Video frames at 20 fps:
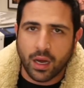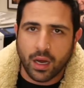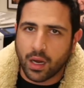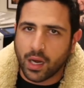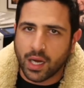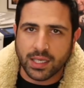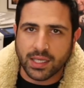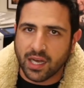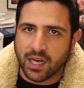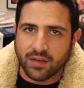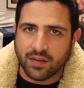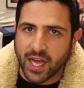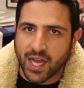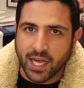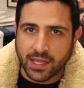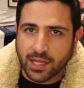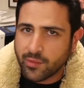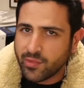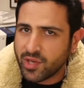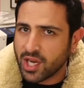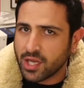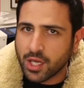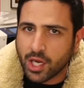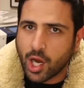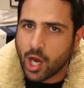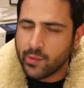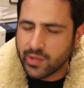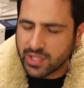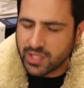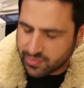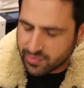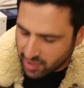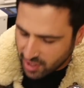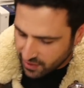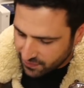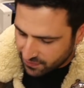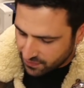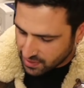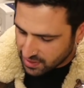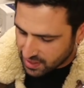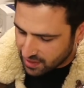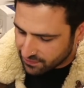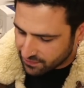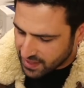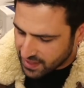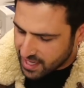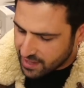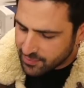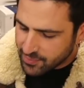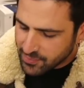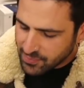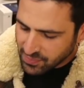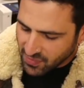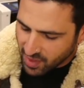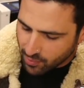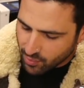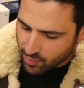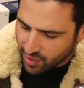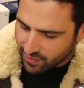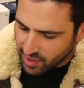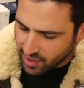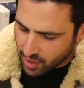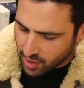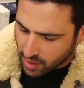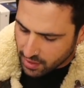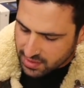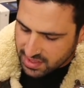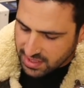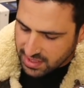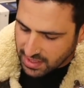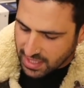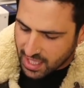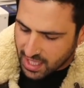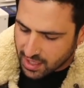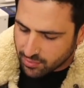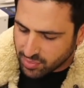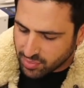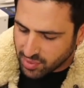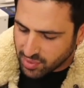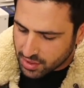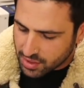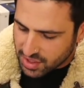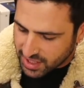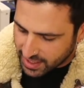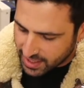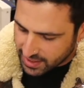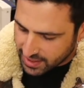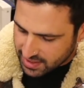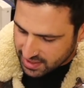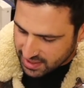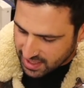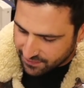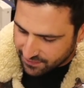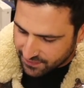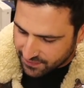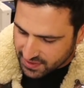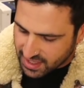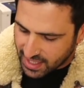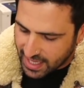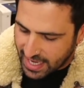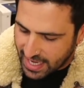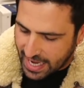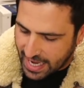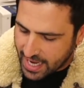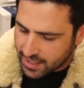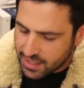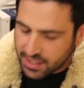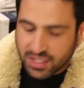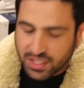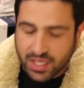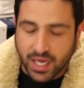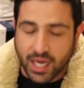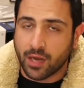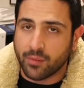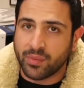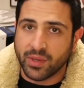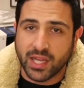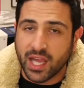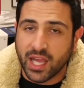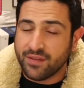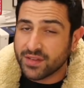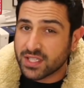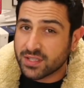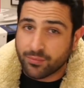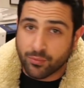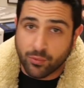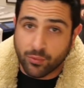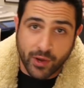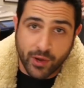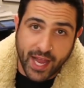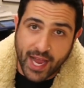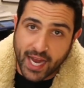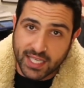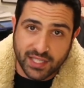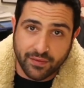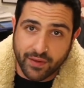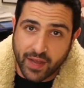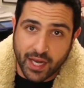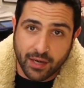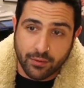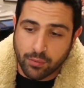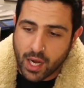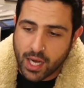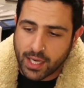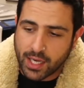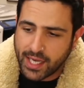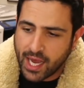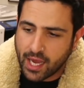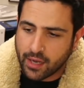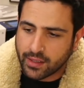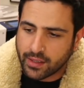I'd love that. Let me know in the comments below if you'd love that. Moving on, Solana blockchain suffers an outage, and I believe it's reactivated right now.